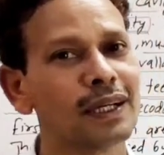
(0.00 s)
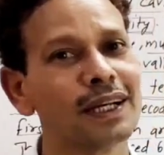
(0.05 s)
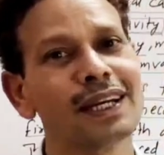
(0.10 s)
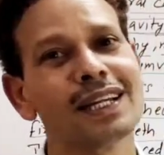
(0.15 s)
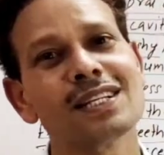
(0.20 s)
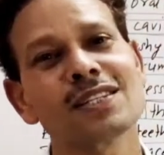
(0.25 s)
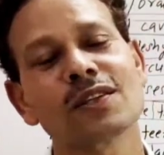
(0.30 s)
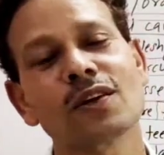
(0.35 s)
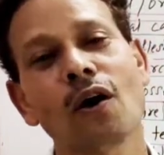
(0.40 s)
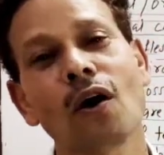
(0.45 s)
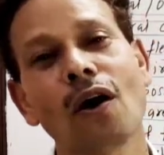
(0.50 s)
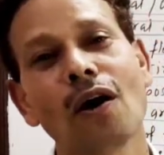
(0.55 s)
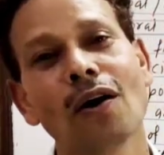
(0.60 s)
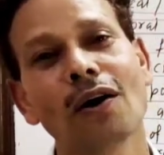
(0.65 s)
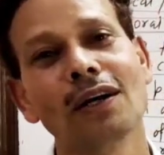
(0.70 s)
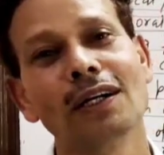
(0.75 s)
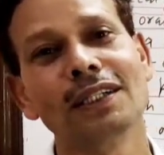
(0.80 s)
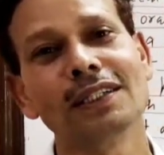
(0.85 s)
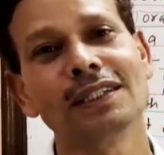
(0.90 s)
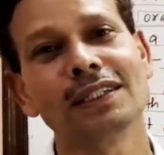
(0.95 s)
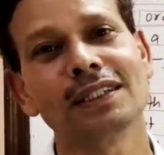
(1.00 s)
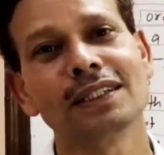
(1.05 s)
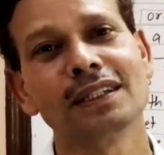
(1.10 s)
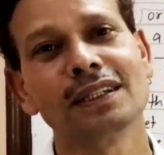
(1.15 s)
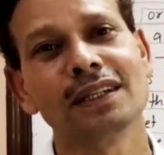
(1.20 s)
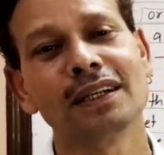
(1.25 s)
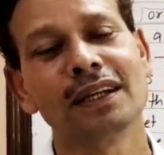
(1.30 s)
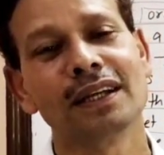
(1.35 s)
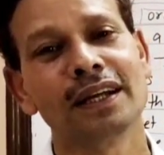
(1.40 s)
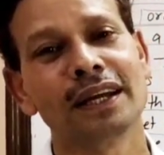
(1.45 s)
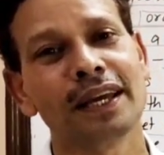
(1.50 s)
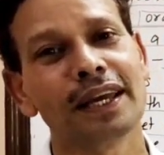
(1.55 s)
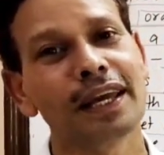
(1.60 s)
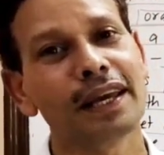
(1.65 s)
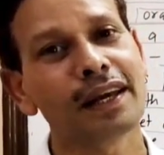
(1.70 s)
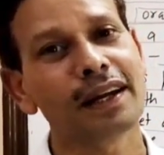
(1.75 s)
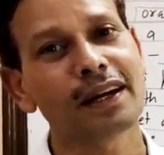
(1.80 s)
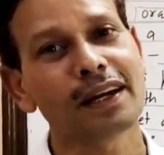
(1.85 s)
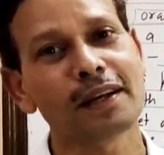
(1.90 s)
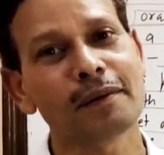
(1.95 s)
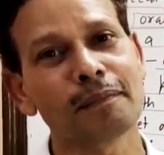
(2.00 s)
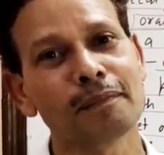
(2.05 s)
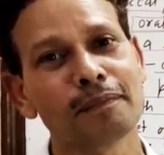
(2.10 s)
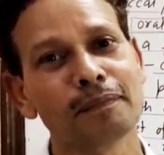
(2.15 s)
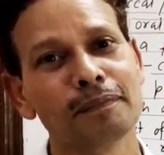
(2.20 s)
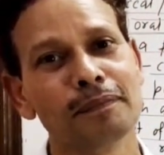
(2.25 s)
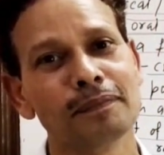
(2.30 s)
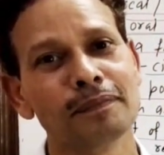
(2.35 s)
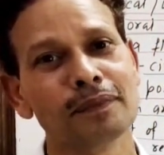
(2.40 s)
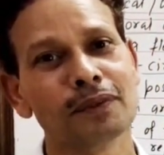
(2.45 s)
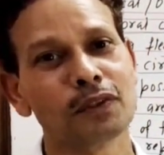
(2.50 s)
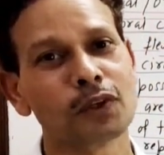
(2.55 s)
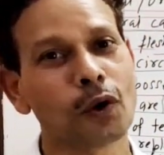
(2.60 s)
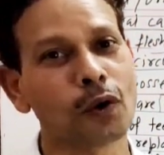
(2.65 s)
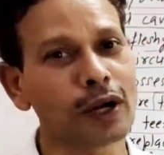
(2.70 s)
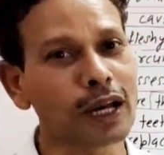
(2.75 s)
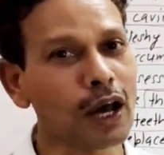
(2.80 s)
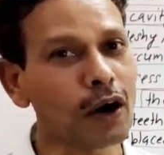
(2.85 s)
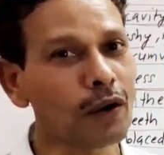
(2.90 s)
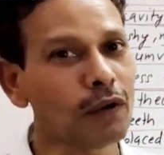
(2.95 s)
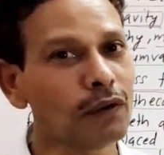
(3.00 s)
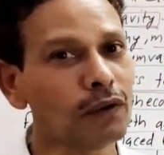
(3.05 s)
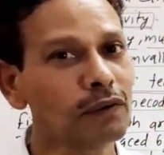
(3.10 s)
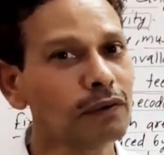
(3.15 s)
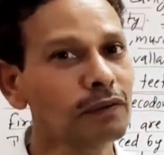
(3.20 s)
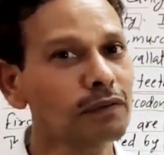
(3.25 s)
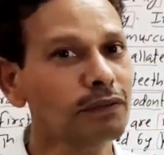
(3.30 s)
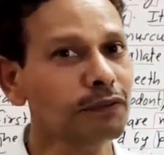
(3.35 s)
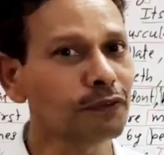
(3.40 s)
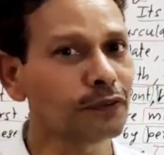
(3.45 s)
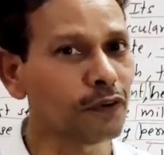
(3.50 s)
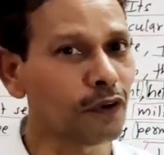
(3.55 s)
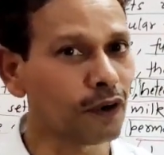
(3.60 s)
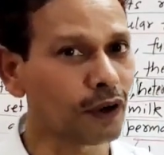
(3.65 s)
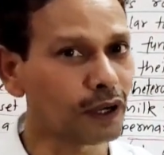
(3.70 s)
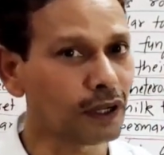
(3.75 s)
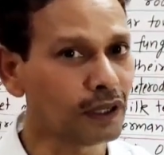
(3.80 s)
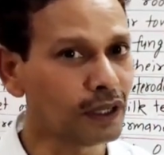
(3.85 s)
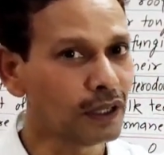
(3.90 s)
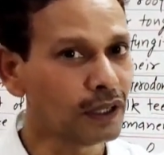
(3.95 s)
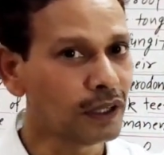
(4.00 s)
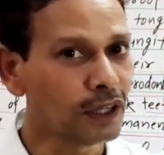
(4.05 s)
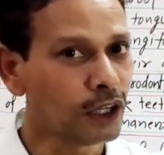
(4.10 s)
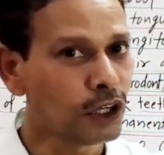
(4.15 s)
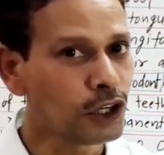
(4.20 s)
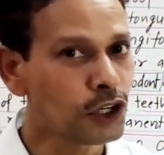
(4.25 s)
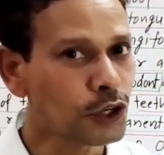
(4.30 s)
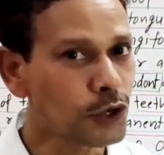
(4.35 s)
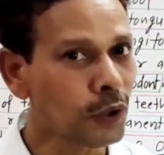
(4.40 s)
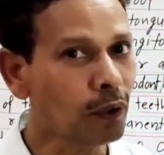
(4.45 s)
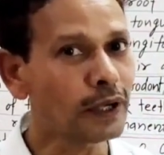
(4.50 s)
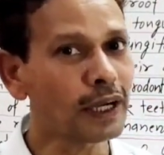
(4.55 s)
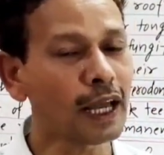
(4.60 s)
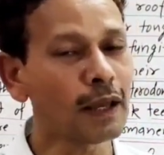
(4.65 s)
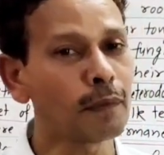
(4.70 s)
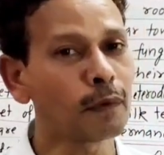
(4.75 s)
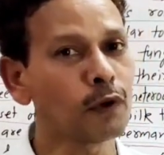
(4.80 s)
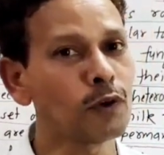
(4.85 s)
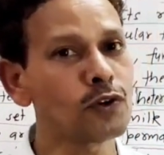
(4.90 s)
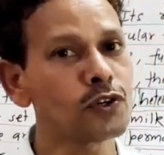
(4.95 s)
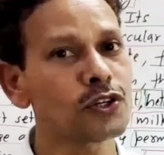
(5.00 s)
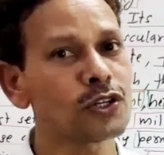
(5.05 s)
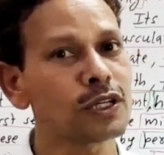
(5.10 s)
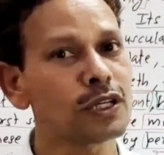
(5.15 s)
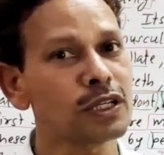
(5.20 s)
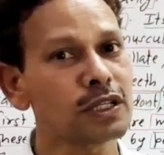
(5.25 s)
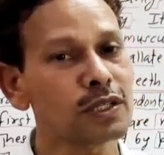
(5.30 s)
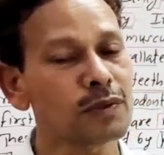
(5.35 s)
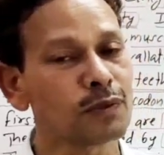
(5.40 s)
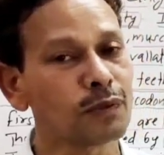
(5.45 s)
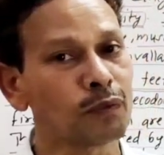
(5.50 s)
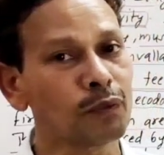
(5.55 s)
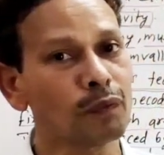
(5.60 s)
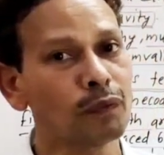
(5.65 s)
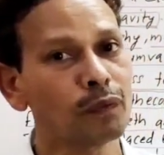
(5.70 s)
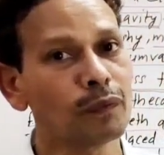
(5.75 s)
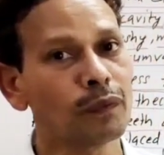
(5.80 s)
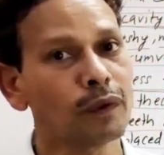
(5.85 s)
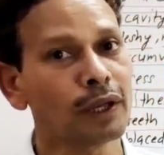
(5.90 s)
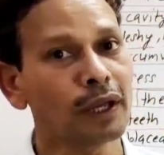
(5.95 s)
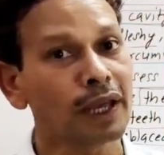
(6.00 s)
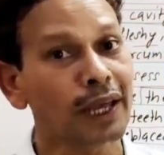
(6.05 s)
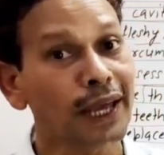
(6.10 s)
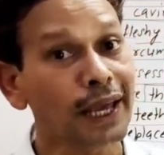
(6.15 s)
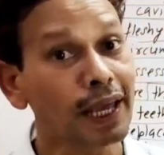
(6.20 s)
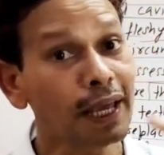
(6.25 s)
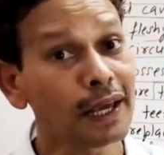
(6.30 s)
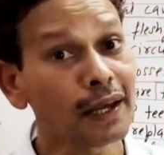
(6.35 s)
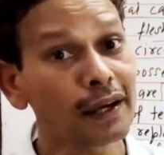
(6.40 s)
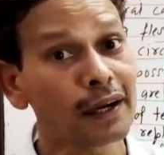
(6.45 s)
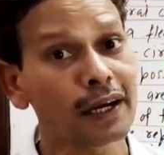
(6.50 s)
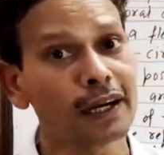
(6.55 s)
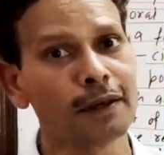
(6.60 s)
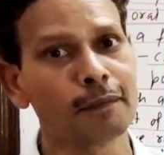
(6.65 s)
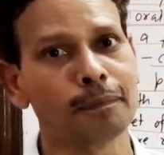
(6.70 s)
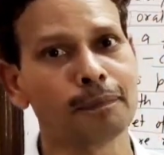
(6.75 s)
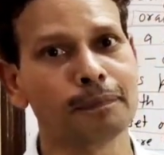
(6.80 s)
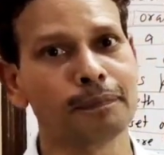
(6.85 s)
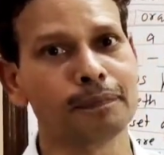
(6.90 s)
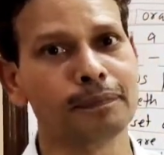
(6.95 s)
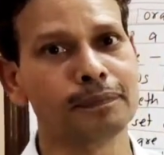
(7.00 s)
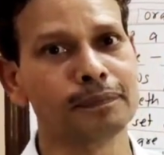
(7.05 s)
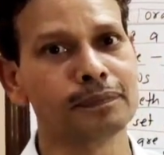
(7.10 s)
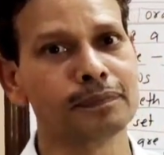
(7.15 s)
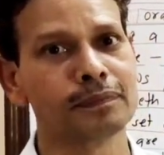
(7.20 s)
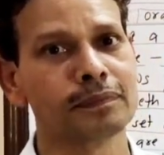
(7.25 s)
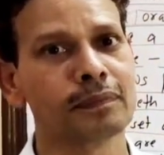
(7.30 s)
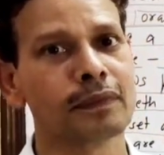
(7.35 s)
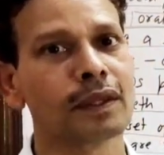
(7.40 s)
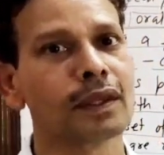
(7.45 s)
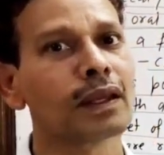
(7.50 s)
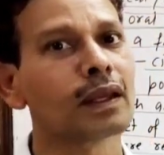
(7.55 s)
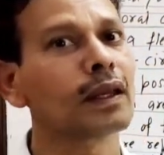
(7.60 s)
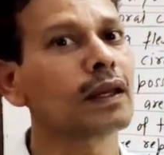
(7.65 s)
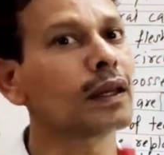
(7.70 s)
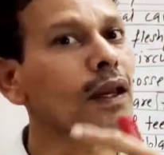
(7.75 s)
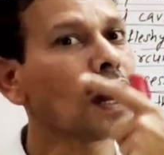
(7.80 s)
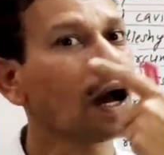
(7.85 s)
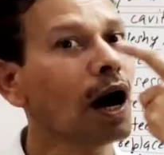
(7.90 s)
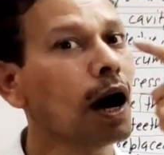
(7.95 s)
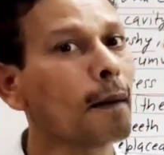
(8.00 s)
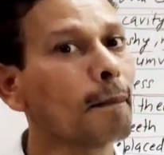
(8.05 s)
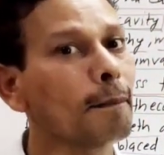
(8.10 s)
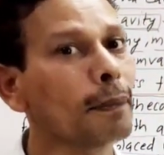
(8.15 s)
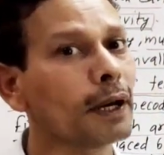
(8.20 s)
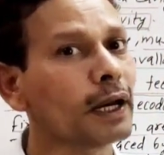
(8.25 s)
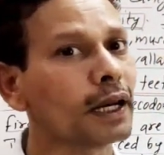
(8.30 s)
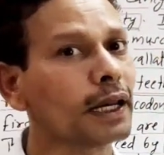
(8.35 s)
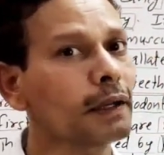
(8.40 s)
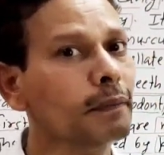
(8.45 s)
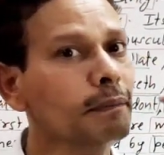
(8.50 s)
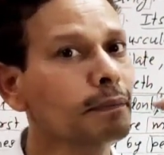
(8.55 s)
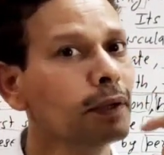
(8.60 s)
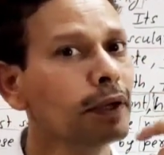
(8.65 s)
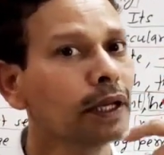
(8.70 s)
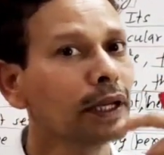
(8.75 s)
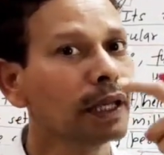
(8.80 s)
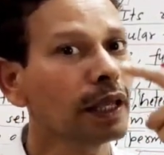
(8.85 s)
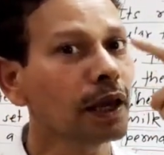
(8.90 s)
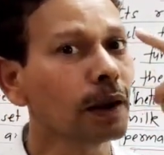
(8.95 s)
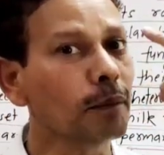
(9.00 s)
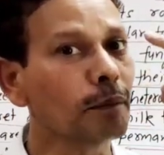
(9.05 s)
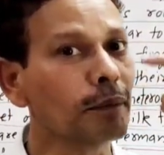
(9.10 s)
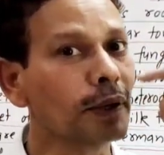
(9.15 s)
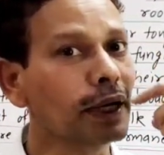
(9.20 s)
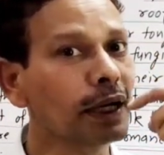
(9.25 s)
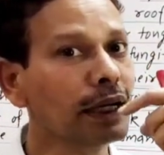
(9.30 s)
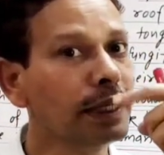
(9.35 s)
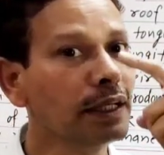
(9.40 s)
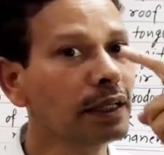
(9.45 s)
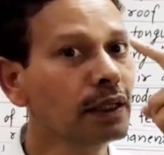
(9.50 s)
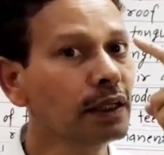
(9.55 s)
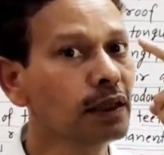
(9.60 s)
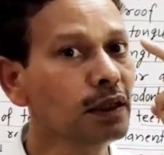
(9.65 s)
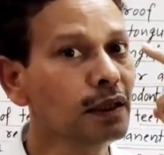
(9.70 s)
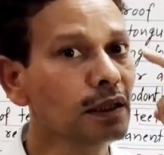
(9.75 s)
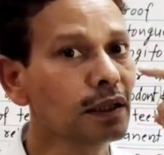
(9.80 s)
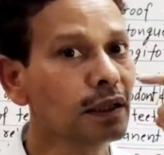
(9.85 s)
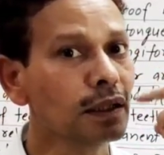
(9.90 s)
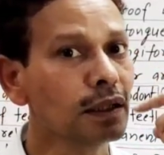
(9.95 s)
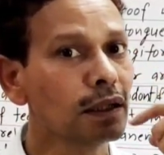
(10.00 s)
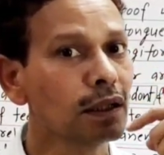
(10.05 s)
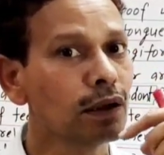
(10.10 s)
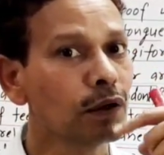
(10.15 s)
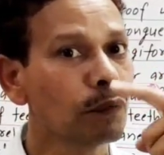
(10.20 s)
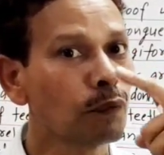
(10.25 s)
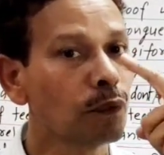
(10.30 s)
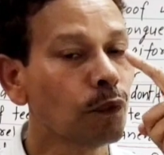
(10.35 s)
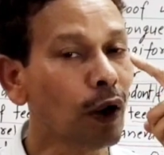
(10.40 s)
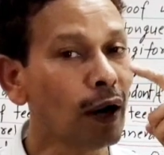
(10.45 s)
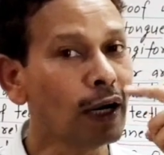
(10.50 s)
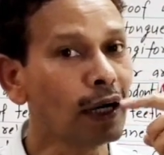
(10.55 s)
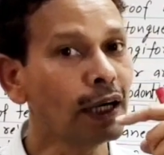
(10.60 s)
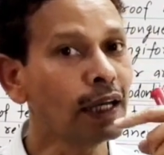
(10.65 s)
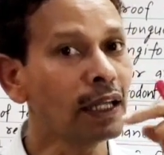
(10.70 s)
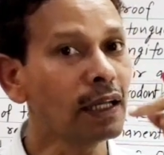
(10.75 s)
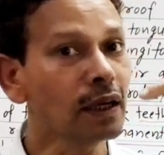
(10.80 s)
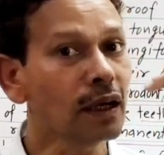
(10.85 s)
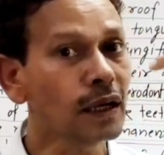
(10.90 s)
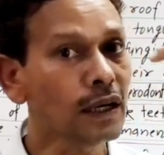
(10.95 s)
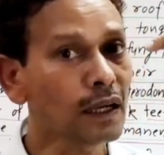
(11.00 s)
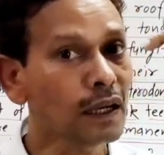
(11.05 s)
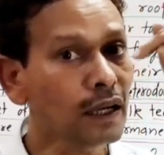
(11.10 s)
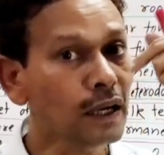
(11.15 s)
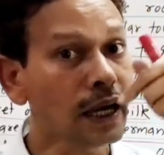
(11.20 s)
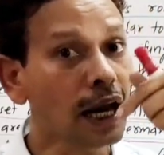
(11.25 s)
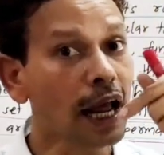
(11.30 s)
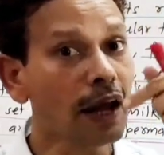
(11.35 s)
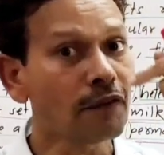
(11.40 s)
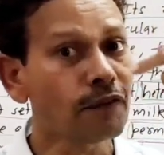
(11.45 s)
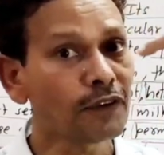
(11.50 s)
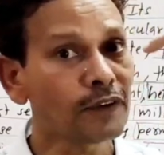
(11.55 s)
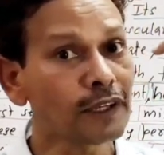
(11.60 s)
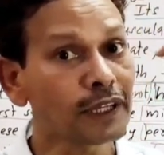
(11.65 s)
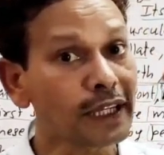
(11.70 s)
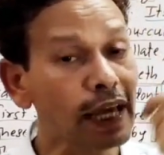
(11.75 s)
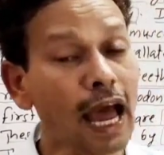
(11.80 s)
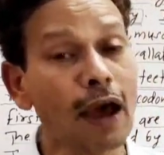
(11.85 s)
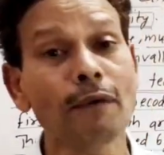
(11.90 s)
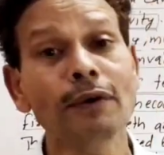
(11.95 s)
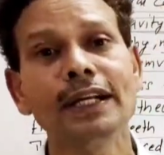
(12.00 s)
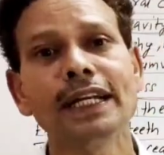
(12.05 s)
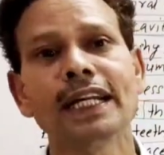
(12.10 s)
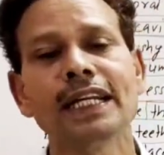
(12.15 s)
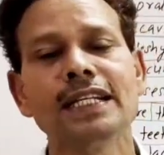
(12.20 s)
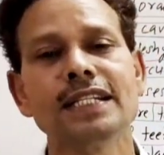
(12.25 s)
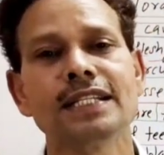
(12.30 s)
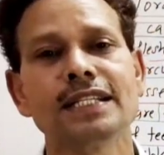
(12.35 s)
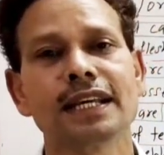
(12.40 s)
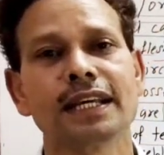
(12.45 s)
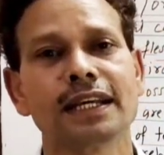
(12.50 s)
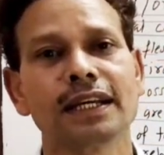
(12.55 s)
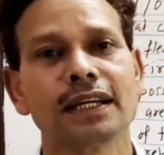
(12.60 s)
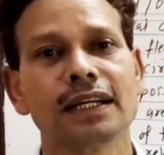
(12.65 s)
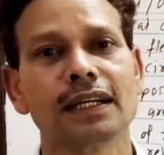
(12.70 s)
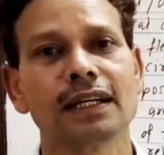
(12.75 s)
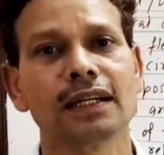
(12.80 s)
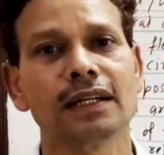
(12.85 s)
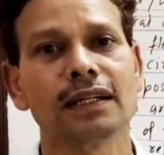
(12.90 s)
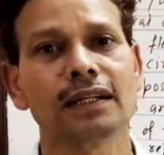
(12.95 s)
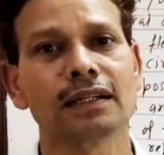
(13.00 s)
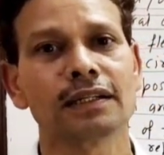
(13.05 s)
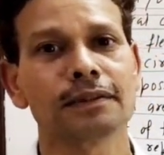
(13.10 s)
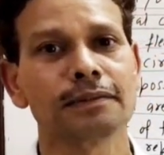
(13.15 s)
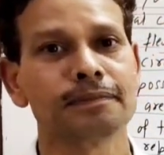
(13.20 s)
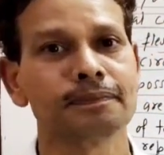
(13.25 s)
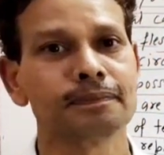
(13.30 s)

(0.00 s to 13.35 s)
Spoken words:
it is called hair lip. Note down for short type questions, hair lip. In upper lip, a median vertical cleft cavity is there,